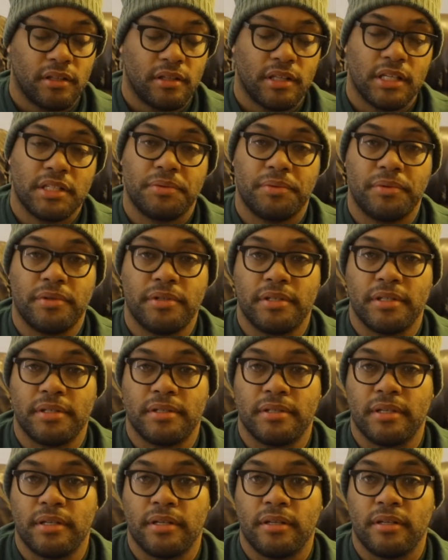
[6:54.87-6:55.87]
That's really just
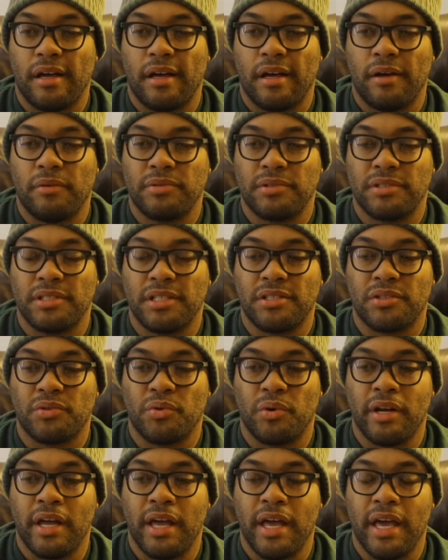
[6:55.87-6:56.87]
it. I was just
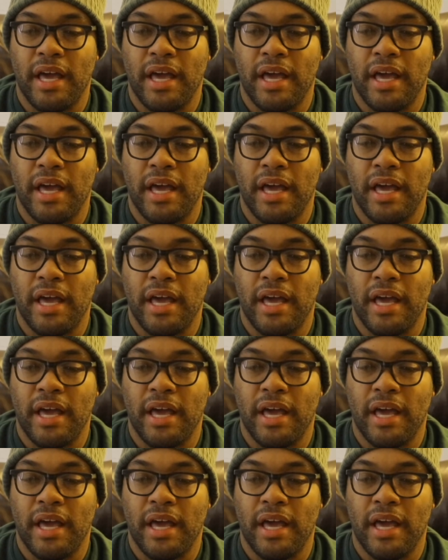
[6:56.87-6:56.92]
going to